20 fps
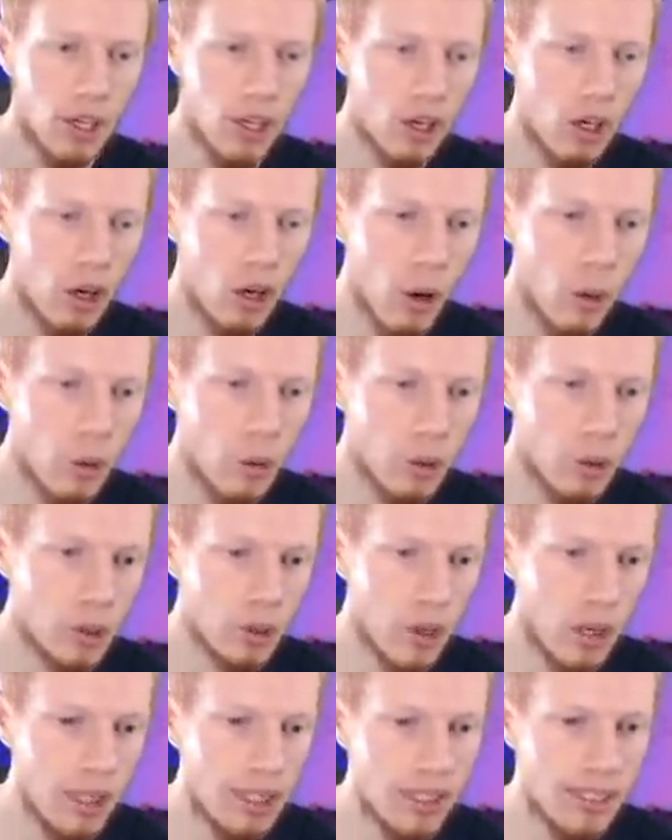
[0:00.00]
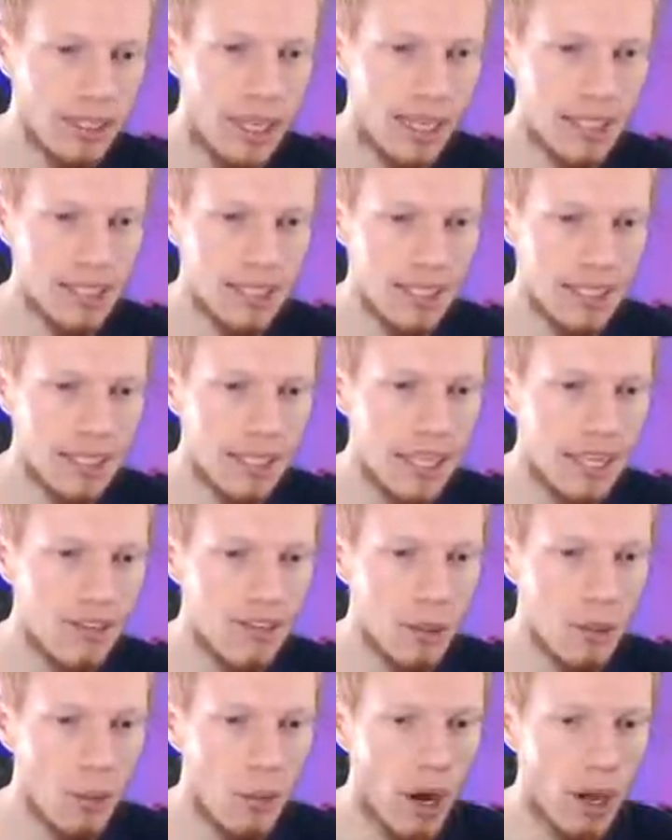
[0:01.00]
Cool. So, in this case,
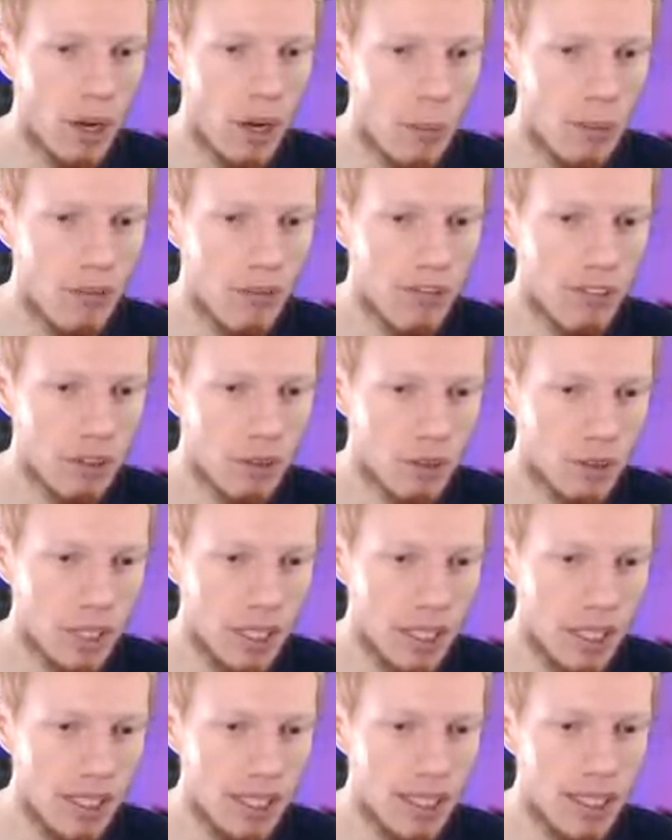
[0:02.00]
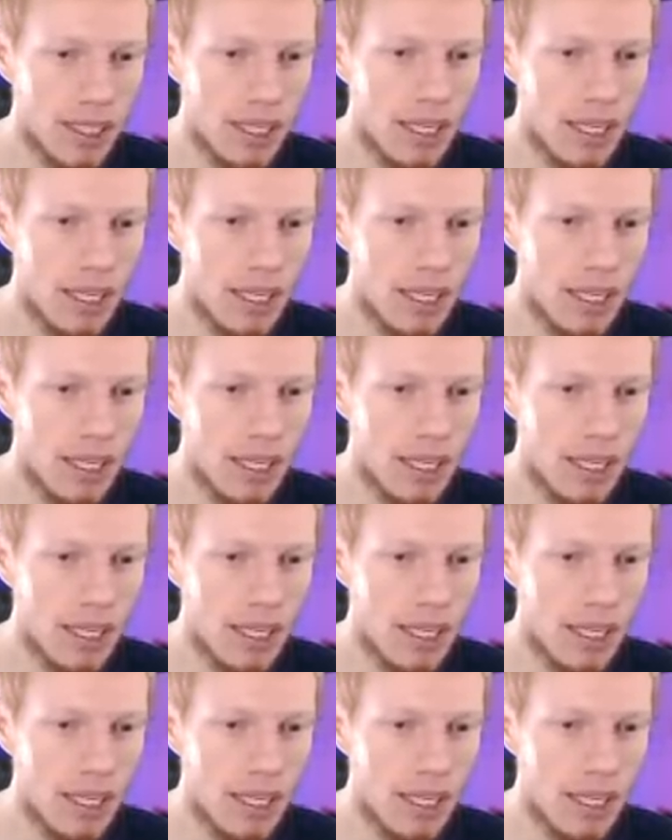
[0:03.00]
leave them wide open for three.